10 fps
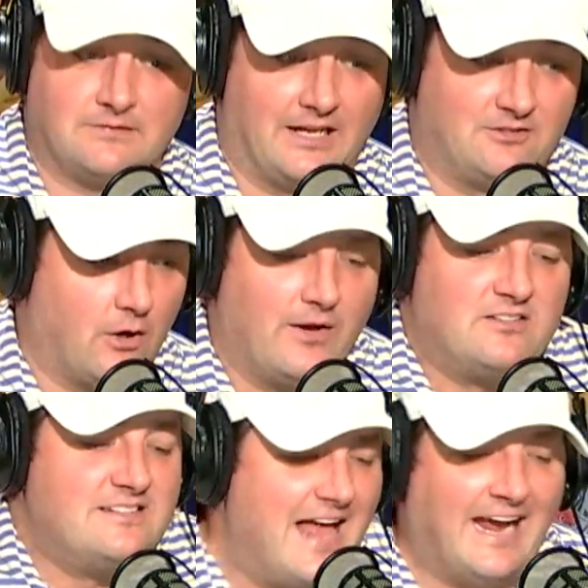And so
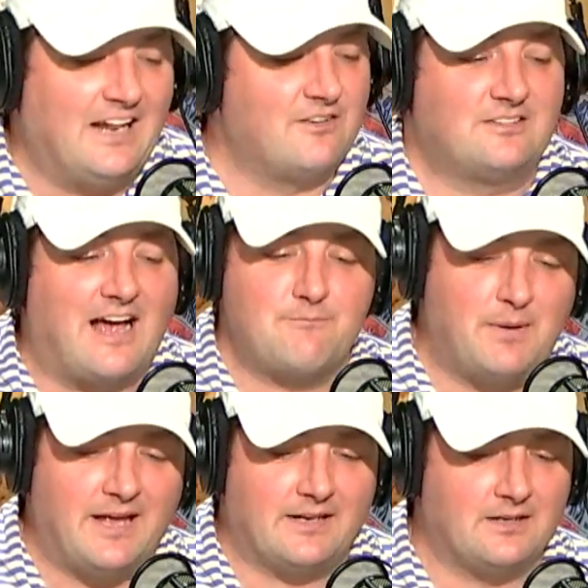as negative as I've
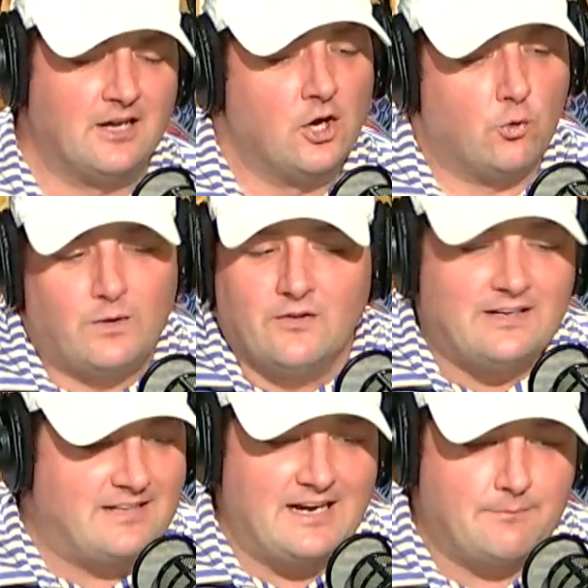been,
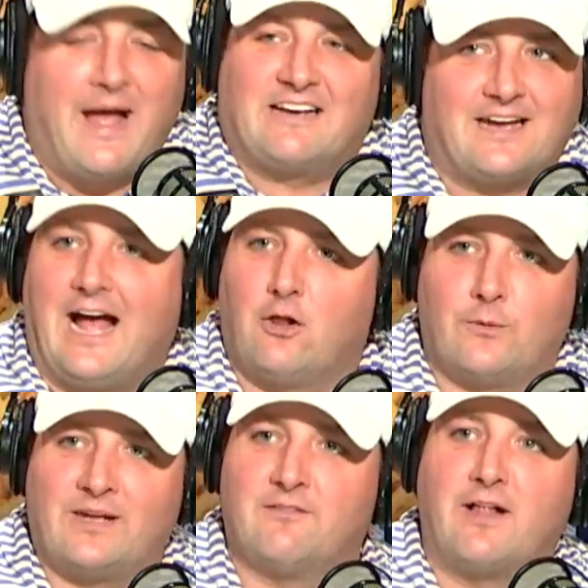really dating back to
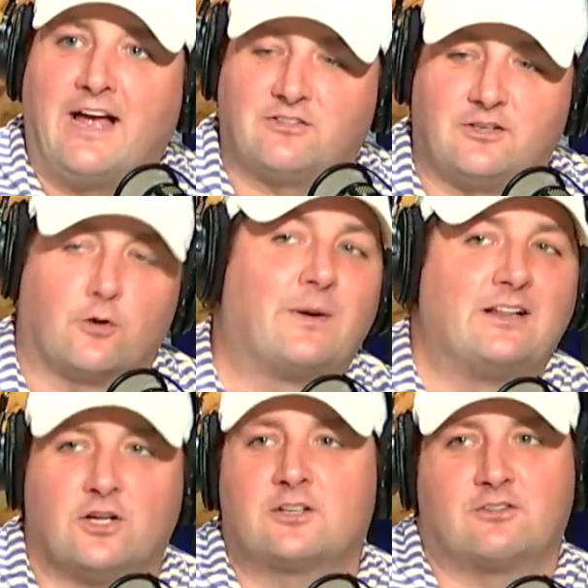Halloween of last year, when
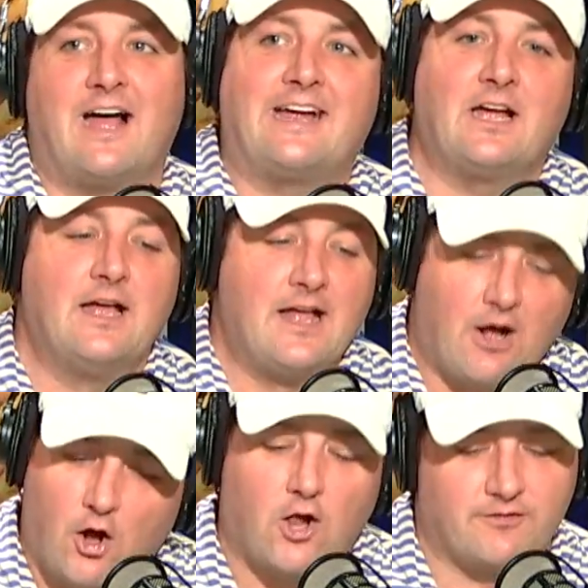it looked like
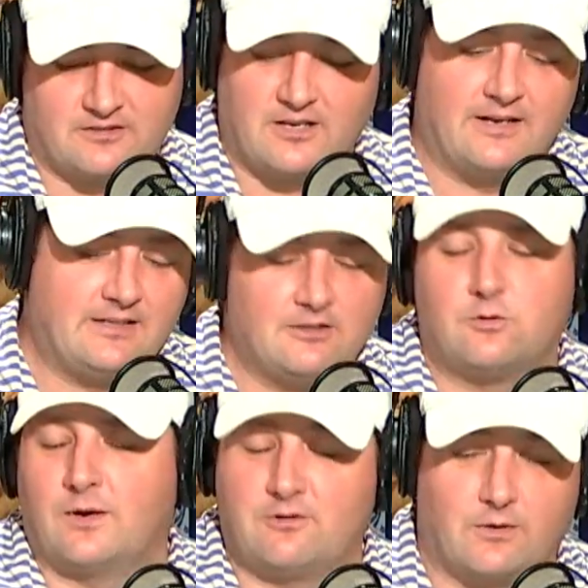all of a sudden in
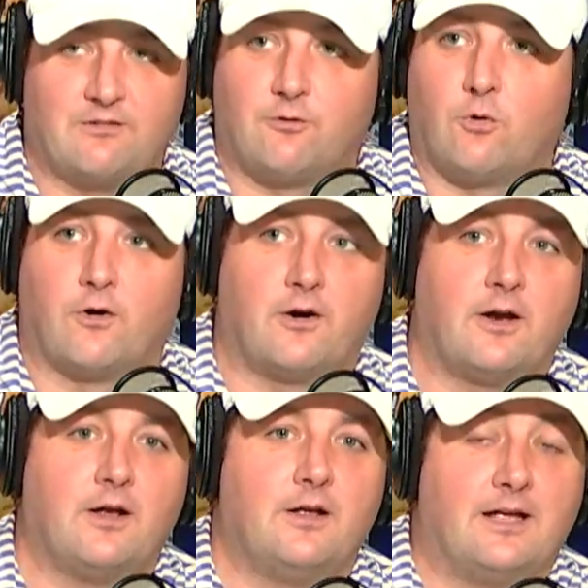twenty twenty-four,
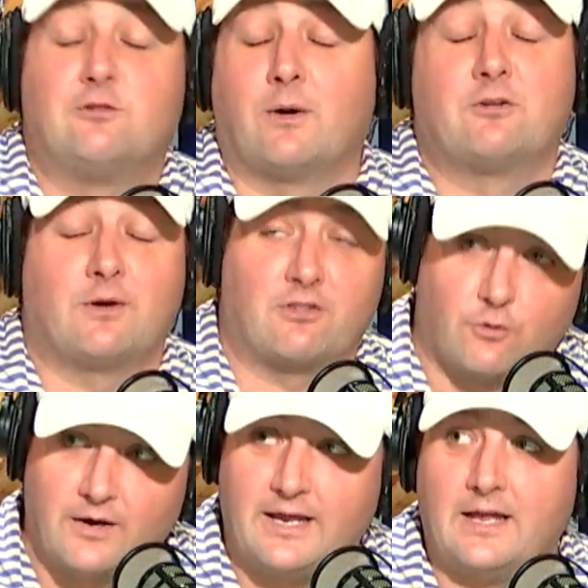in twenty
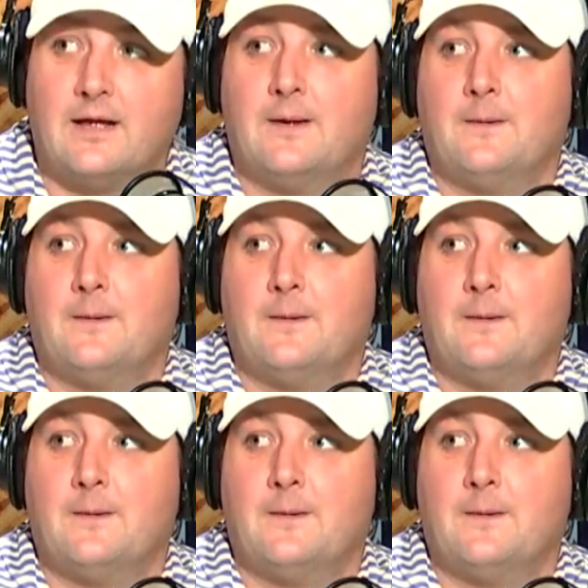twenty-three,